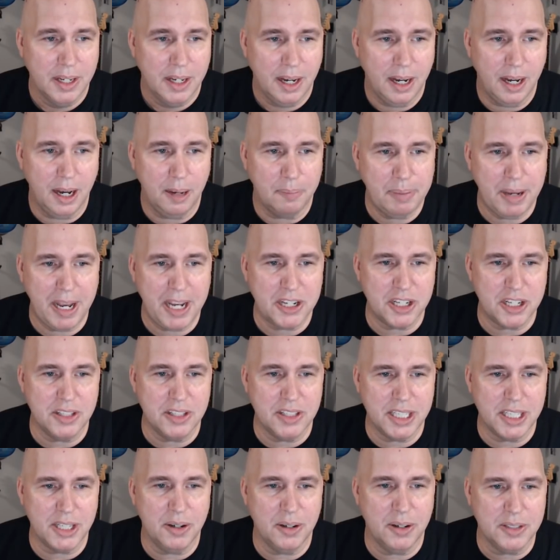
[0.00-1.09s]
Uh, Patient
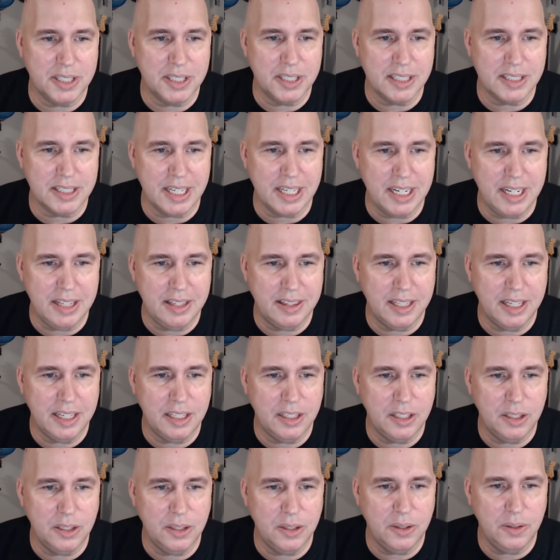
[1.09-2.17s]
Zero says, anything
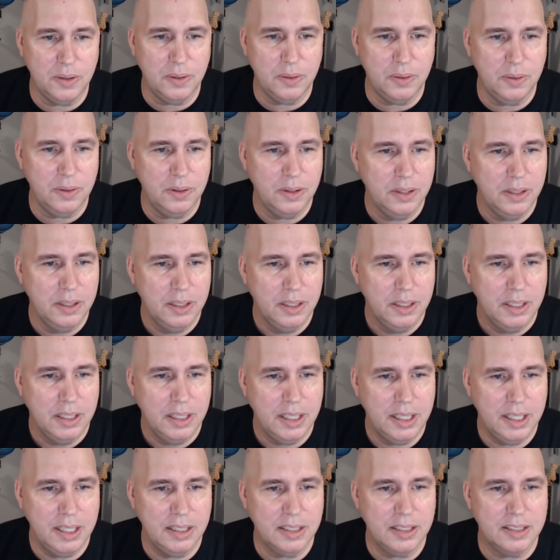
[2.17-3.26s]
new
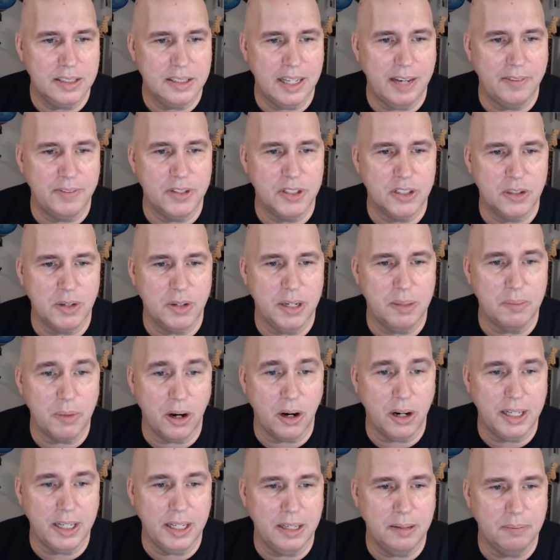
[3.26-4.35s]
in the seven string
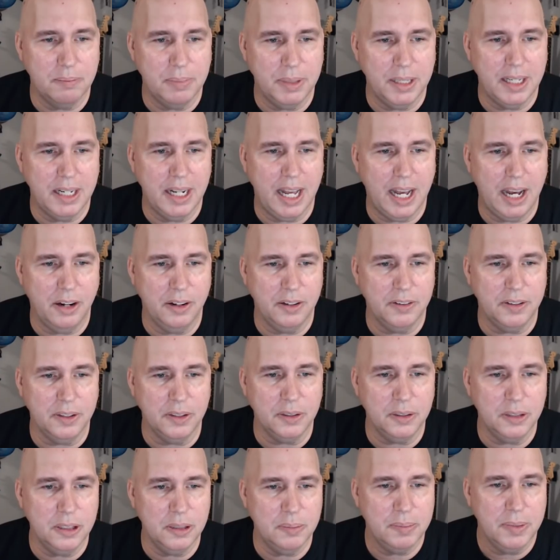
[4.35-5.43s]
market? Been out of the
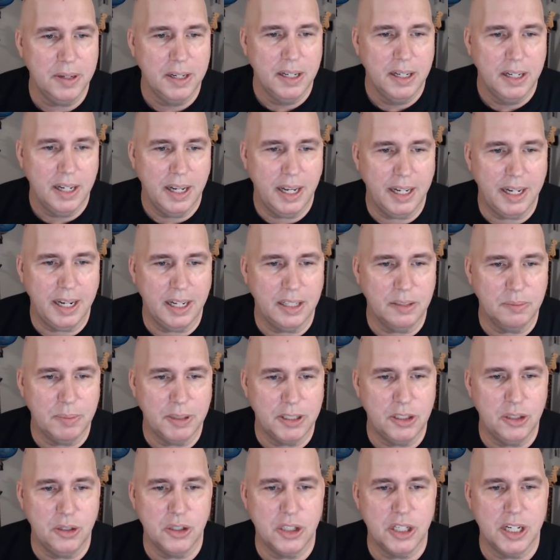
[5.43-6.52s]
loop. I got my
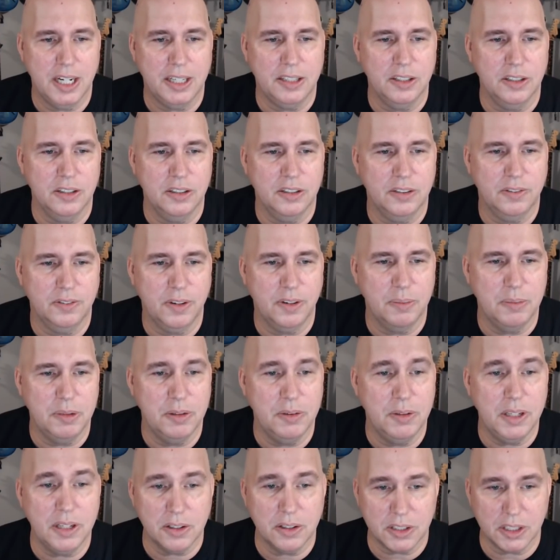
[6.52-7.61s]
two Schecters from you
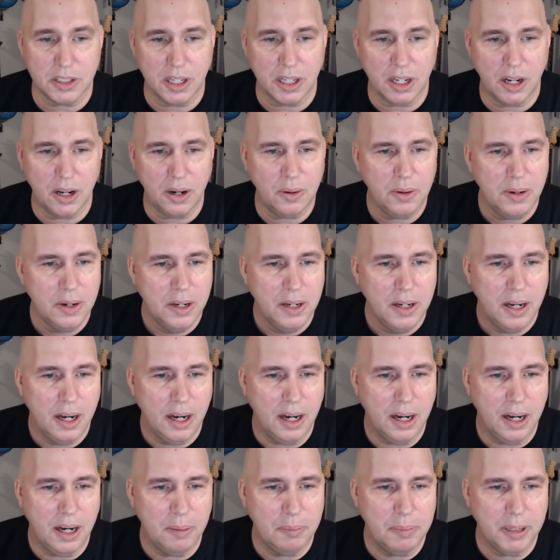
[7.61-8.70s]
years ago,
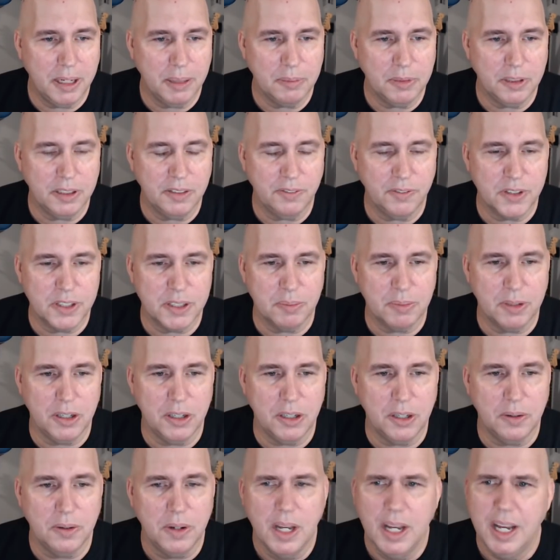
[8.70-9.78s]
uh, but I'm looking for something
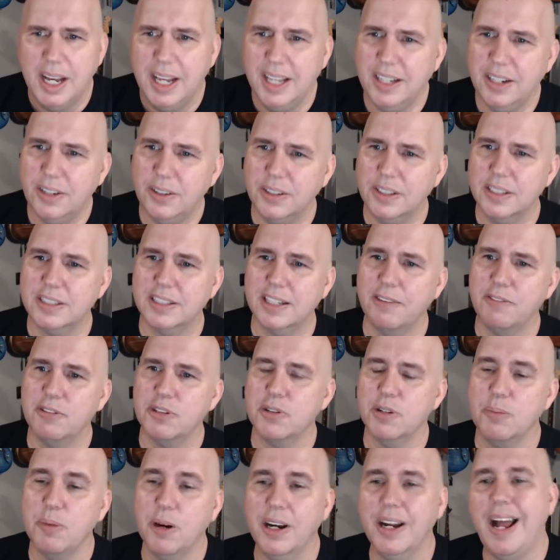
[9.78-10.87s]
new. You know, in the seven
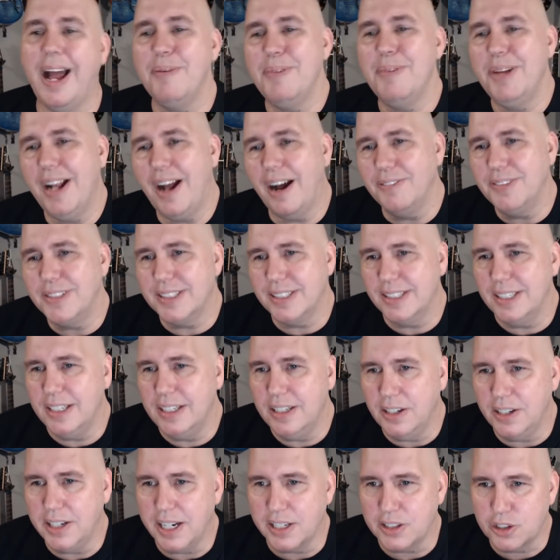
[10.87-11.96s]
string market, I mean, obviously, you
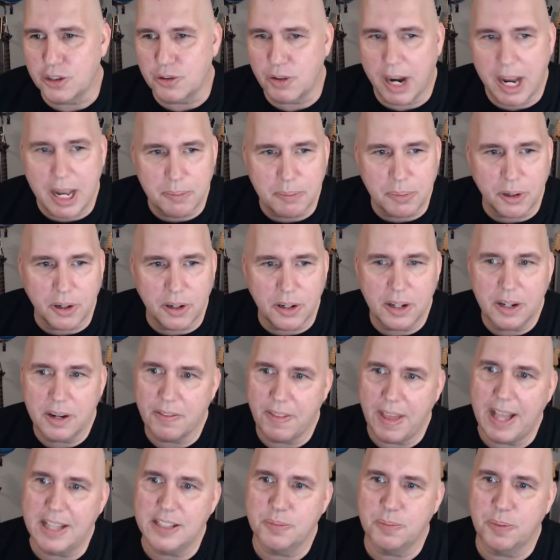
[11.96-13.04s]
know, you got Strandberg.
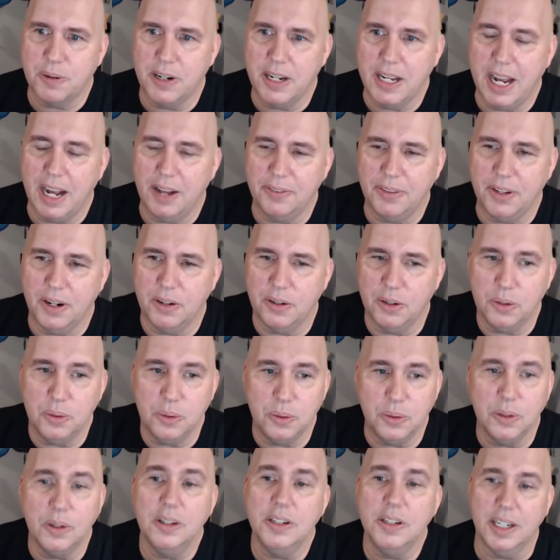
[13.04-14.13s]
That's pretty out there and
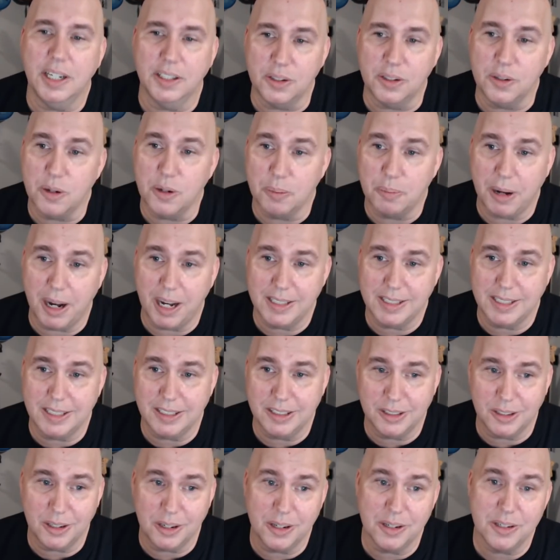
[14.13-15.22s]
cool. You got the new Abasi
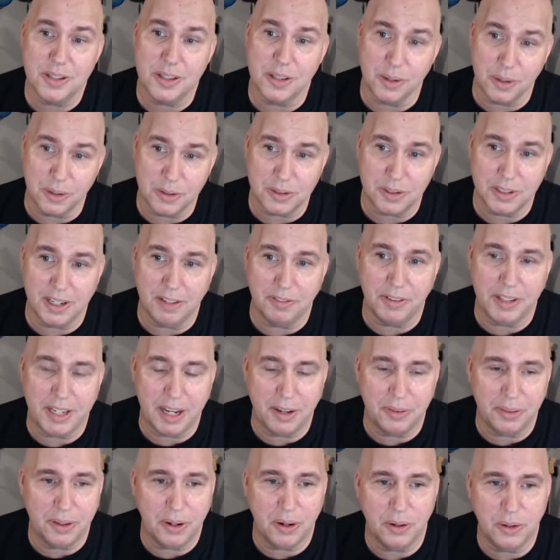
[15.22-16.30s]
guitars. Those are definitely
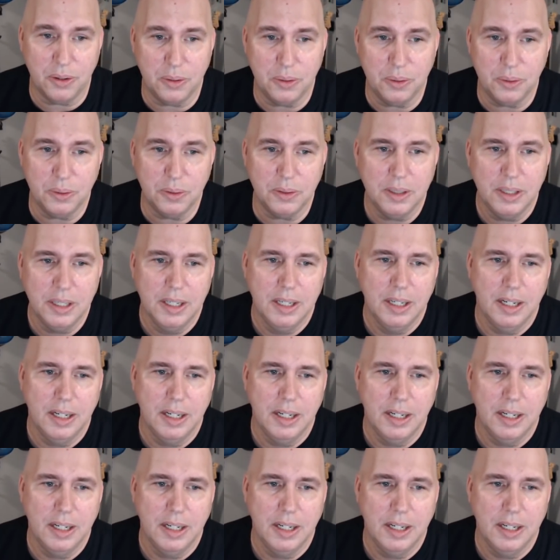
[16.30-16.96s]
out there and cool.